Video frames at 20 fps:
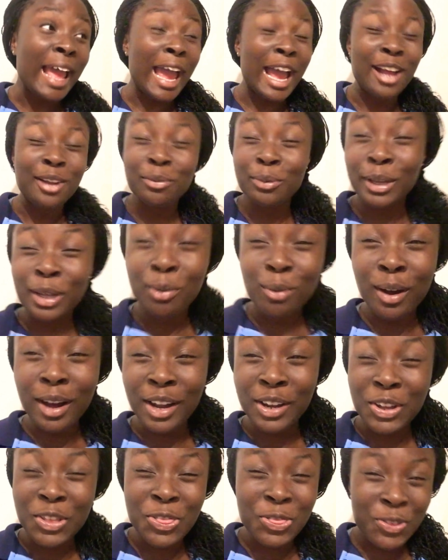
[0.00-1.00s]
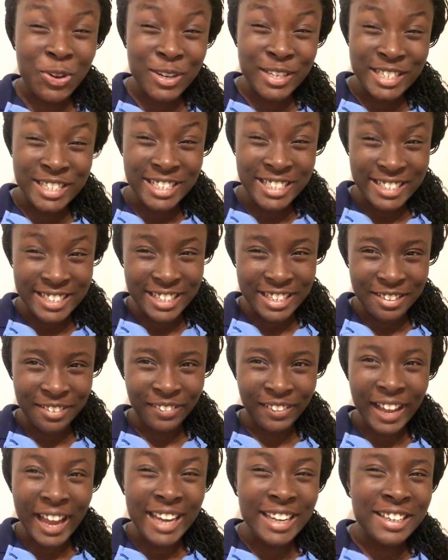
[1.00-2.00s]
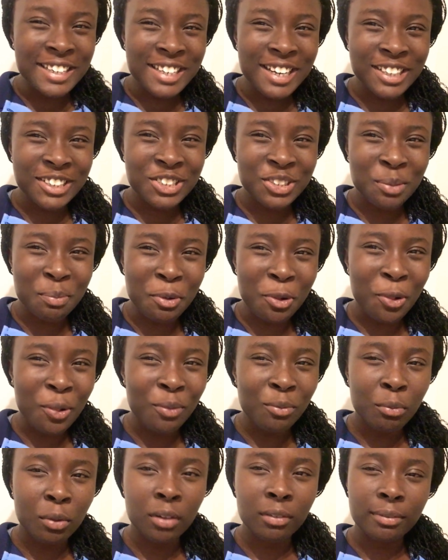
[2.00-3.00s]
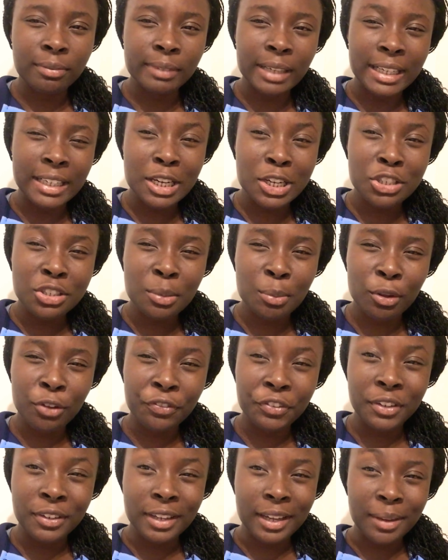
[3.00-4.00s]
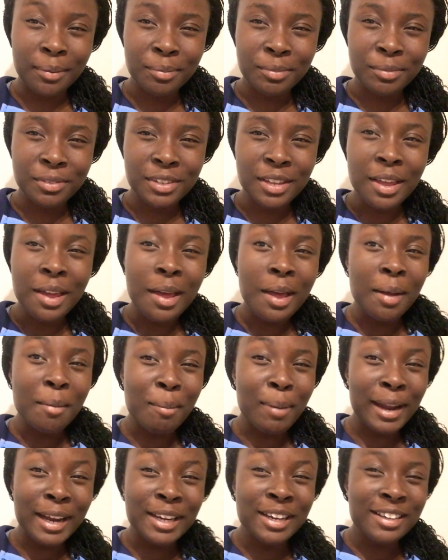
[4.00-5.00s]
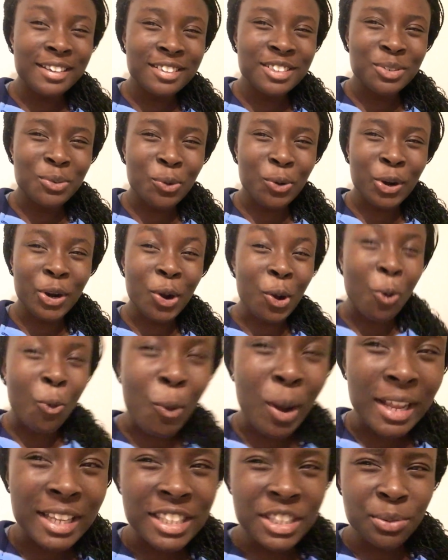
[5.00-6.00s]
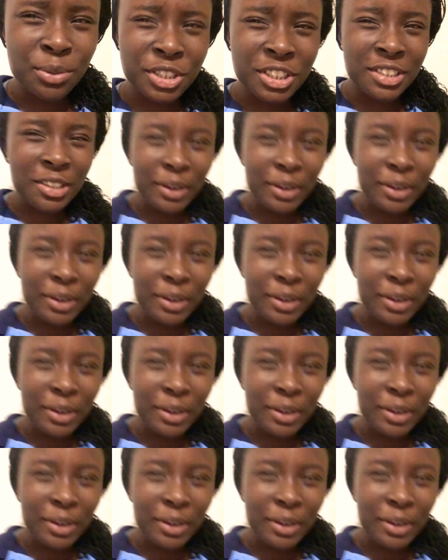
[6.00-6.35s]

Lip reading: and we won 13-0. I didn't touch the ball. Well, I touched the ball a few times, but I didn't score once, which is